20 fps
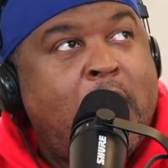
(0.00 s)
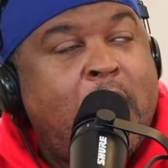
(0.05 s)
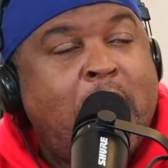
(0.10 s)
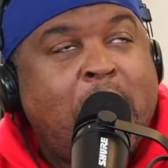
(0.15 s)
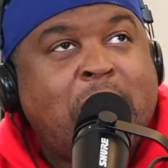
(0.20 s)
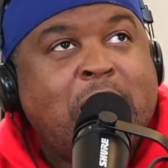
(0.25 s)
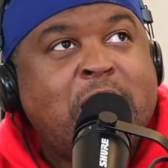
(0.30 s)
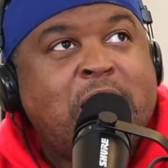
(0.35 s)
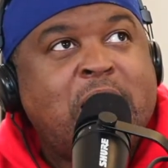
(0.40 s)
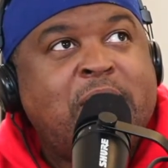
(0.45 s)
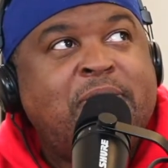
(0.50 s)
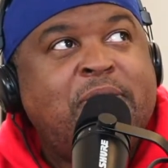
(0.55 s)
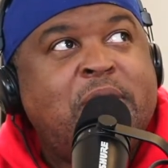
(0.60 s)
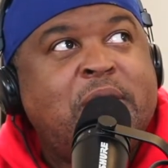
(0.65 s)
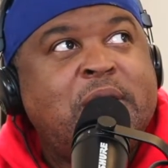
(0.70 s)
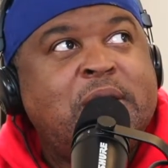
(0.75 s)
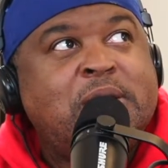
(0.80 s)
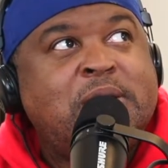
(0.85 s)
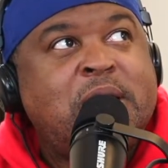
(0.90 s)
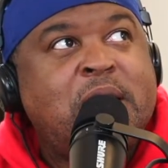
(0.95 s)
I can never
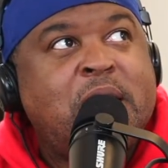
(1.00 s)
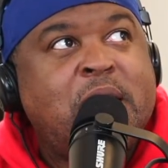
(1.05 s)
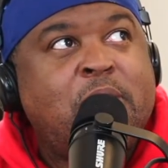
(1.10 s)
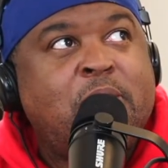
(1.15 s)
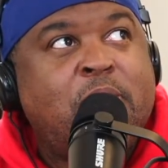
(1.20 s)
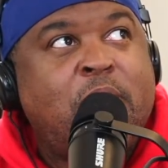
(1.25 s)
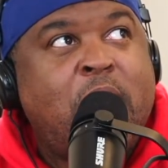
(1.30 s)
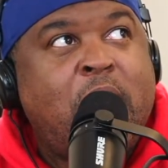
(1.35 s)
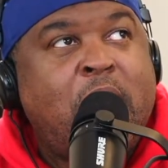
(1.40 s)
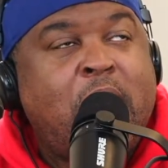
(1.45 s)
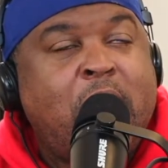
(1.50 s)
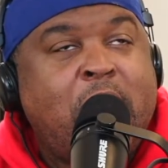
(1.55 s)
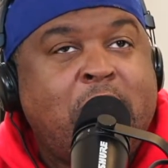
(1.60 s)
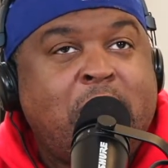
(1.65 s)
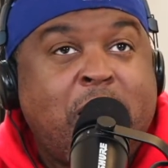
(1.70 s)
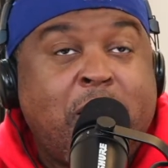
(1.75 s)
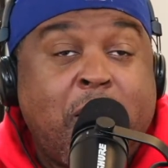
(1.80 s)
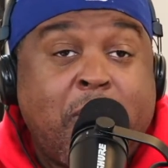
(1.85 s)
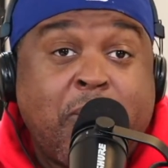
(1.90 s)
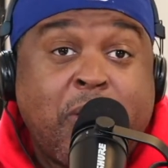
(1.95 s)
understand why, and
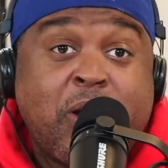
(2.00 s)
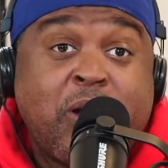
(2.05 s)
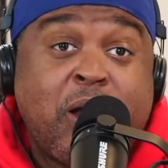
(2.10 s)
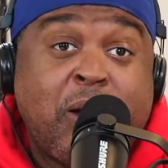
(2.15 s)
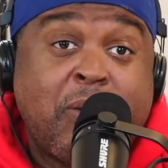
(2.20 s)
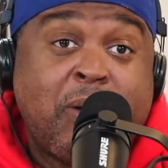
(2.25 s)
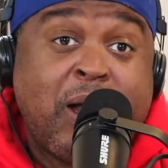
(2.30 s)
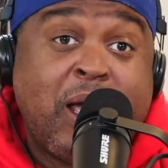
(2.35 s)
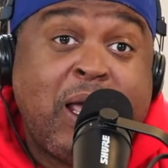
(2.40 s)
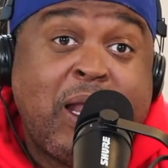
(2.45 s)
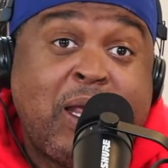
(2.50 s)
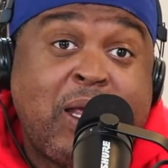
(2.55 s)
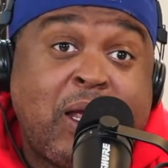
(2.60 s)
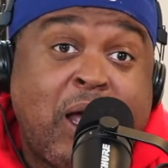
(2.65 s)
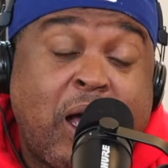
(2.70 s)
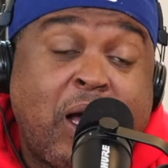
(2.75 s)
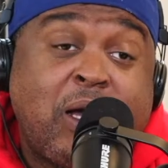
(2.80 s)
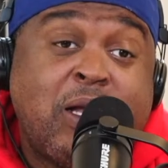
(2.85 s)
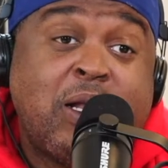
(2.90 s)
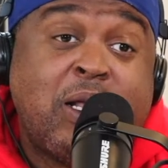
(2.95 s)
I'm good. I'm glad
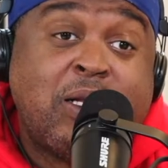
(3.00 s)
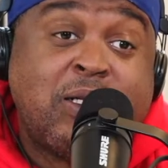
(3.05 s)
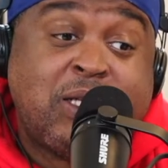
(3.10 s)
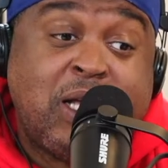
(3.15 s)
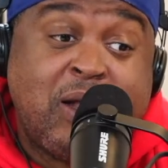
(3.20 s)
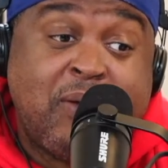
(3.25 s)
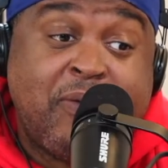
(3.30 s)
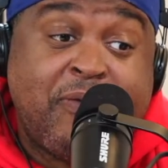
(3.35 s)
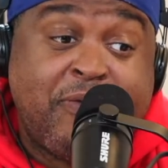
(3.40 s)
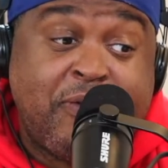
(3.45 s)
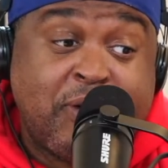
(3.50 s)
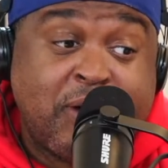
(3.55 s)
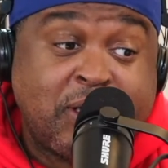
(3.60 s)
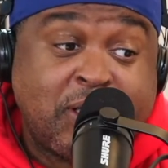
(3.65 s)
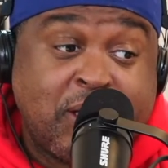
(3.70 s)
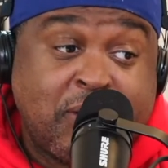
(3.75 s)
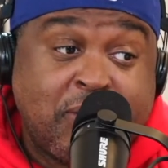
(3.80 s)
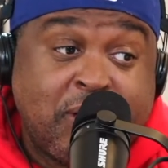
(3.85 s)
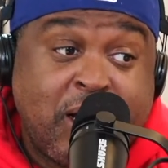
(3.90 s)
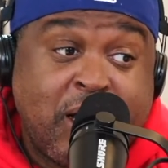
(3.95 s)
I couldn't understand it before this
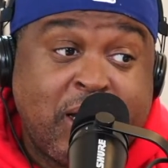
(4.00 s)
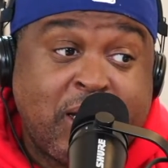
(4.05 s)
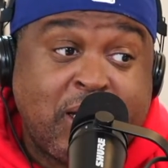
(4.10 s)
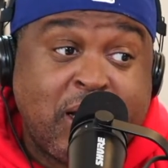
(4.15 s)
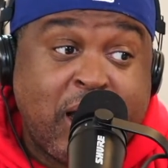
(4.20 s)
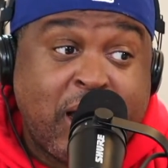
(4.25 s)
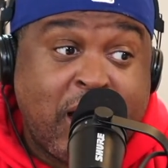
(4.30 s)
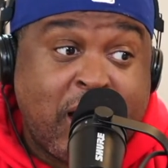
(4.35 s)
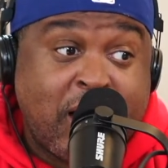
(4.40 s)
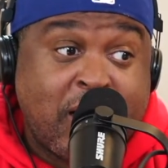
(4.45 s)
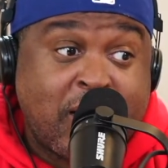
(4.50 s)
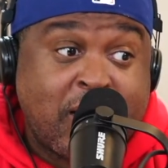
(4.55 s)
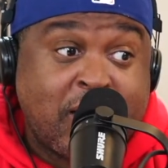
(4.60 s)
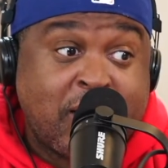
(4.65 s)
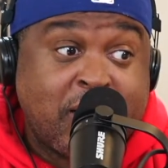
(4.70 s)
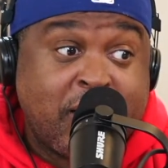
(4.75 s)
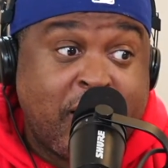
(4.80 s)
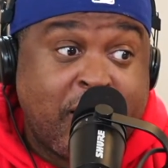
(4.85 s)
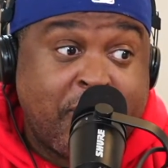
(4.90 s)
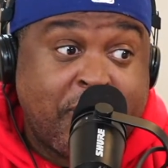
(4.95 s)
year. I'm glad he got out of
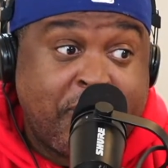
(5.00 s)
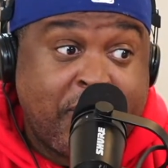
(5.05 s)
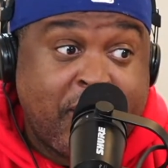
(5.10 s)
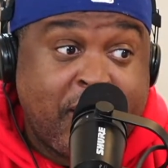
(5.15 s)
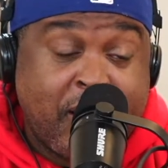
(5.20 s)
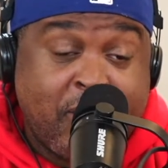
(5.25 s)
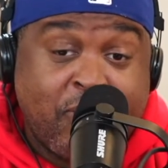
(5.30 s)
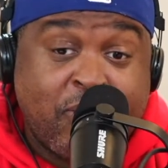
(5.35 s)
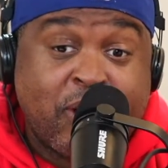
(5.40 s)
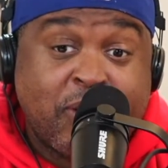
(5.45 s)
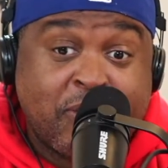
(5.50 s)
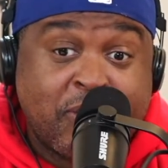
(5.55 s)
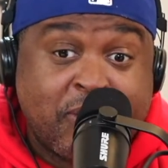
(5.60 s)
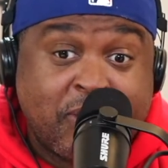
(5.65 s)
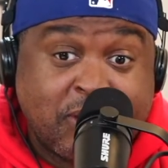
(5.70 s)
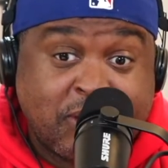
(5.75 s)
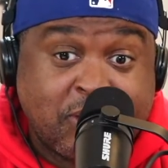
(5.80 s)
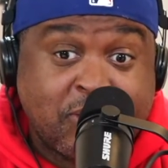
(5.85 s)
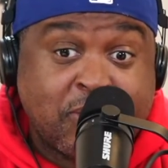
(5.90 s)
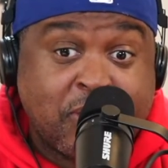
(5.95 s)
there and won him
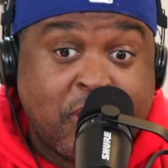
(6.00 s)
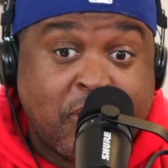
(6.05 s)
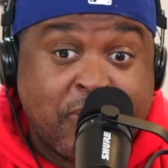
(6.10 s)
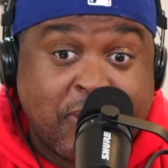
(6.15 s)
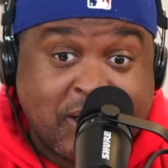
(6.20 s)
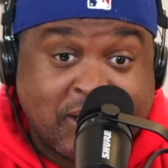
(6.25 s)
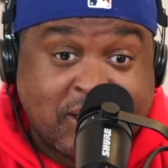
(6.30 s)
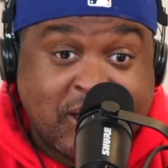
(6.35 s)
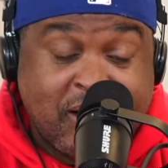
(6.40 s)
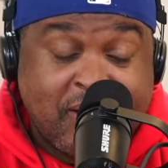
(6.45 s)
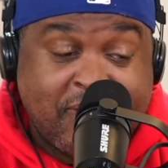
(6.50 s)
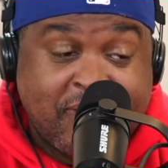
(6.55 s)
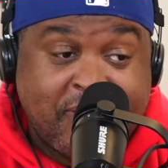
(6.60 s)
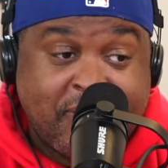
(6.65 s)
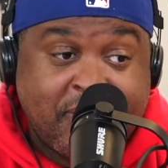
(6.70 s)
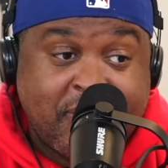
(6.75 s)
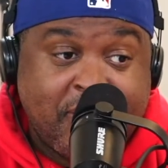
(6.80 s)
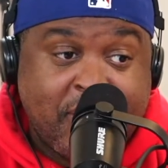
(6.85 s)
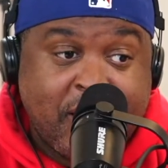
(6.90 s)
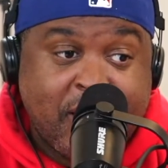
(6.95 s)
a Super Bowl, Matt Stafford,
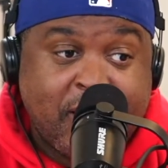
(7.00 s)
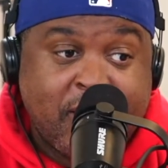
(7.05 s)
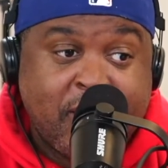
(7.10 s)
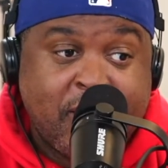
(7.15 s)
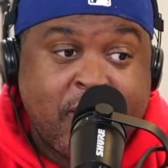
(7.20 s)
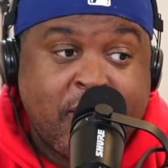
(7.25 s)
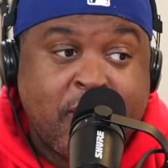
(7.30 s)
right?